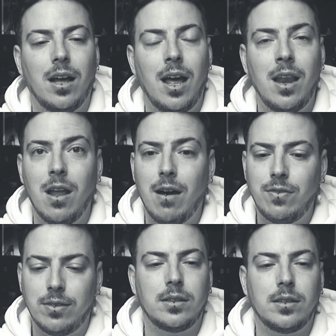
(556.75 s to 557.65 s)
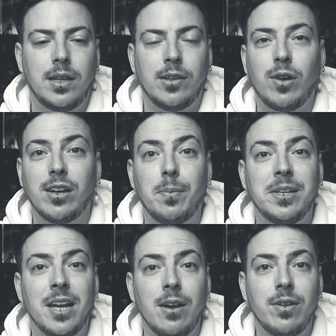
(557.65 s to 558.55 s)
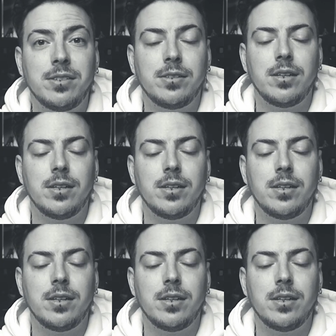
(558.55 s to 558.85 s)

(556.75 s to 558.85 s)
and love. Let's try to be generous.